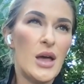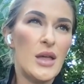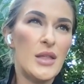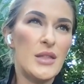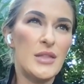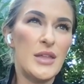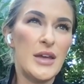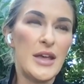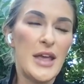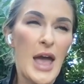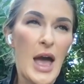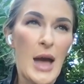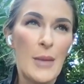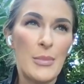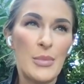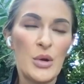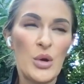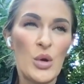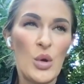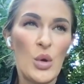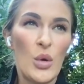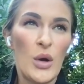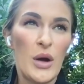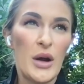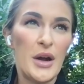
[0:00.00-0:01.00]
the
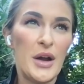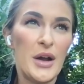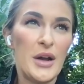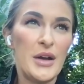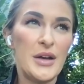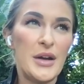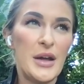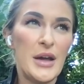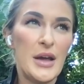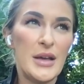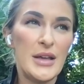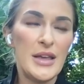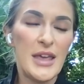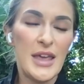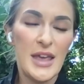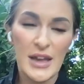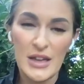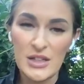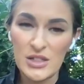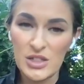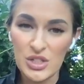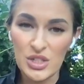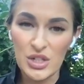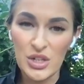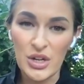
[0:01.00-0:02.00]
Capricorn
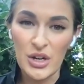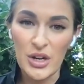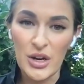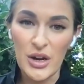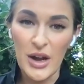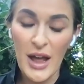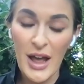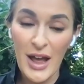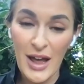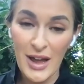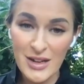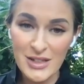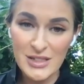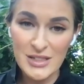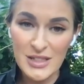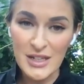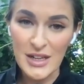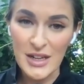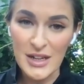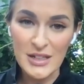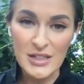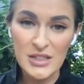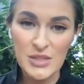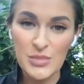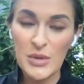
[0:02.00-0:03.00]
Cancer
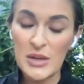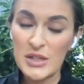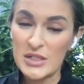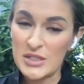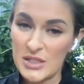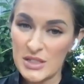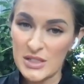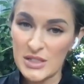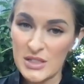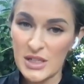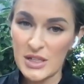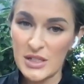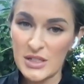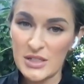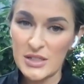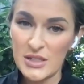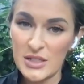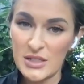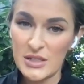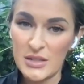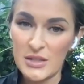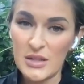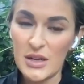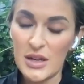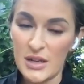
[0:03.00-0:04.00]
axis because the sun is
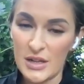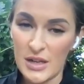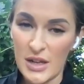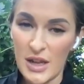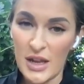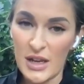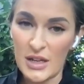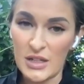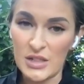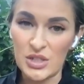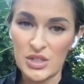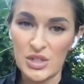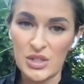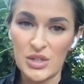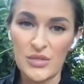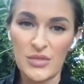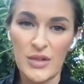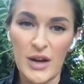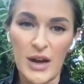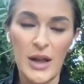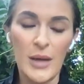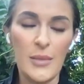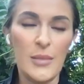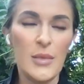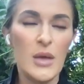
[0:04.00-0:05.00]
in, in Cancer,
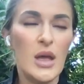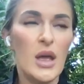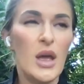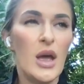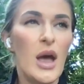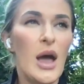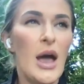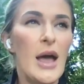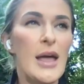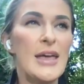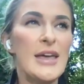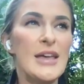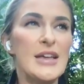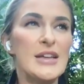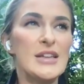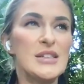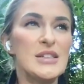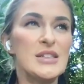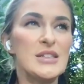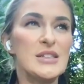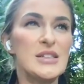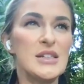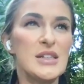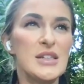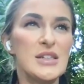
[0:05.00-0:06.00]
right?
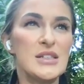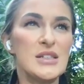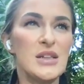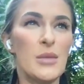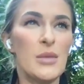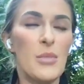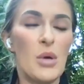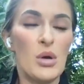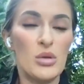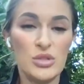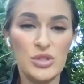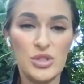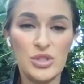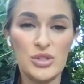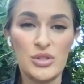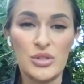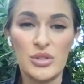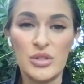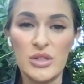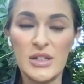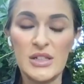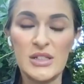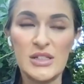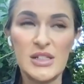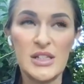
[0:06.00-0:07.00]
is is
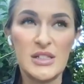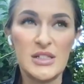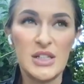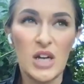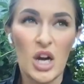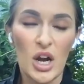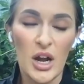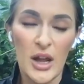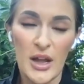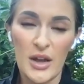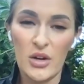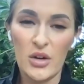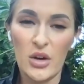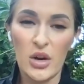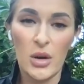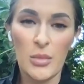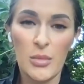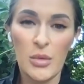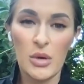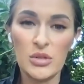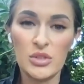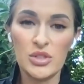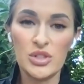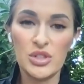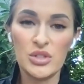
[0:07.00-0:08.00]
emotional it's it's our inner
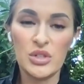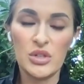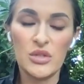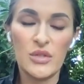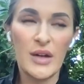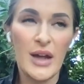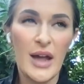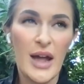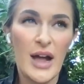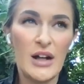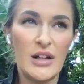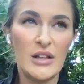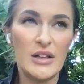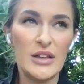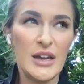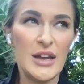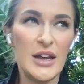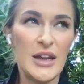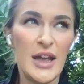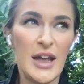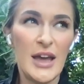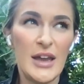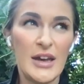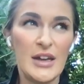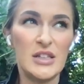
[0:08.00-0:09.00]
emotional
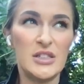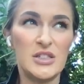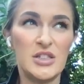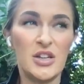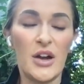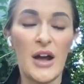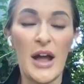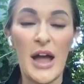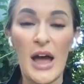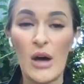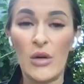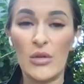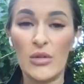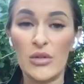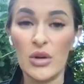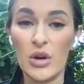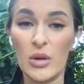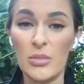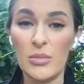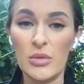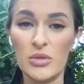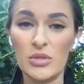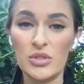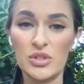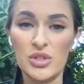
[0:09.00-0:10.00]
reality and it's our outer
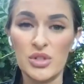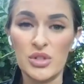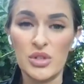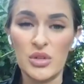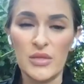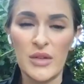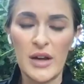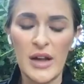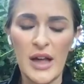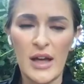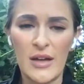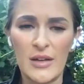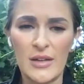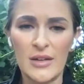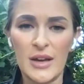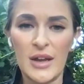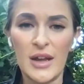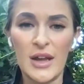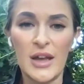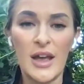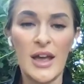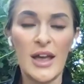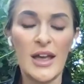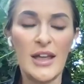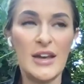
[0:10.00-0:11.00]
emotional
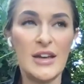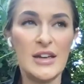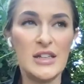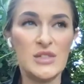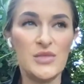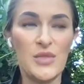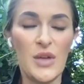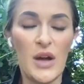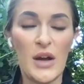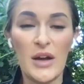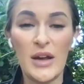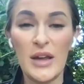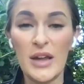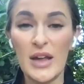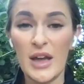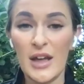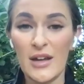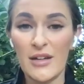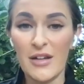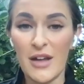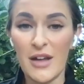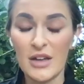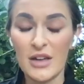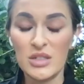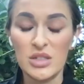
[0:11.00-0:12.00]
reality and it's very
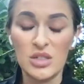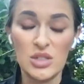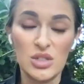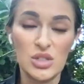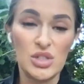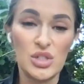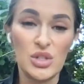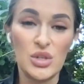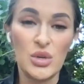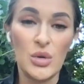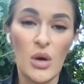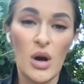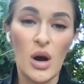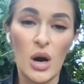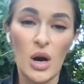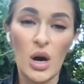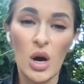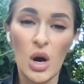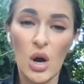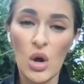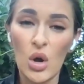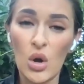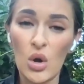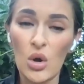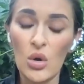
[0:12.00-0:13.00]
connected to our
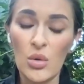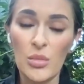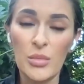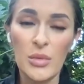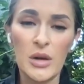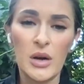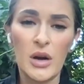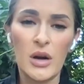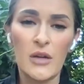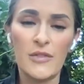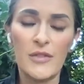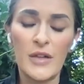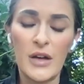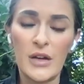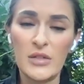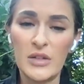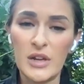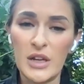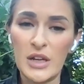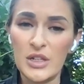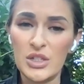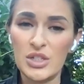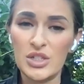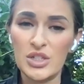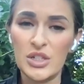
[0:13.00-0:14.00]
home and our
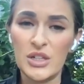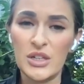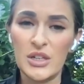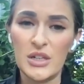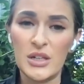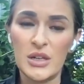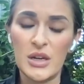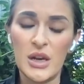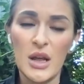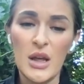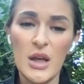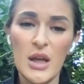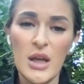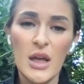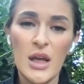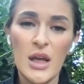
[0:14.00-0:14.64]
foundation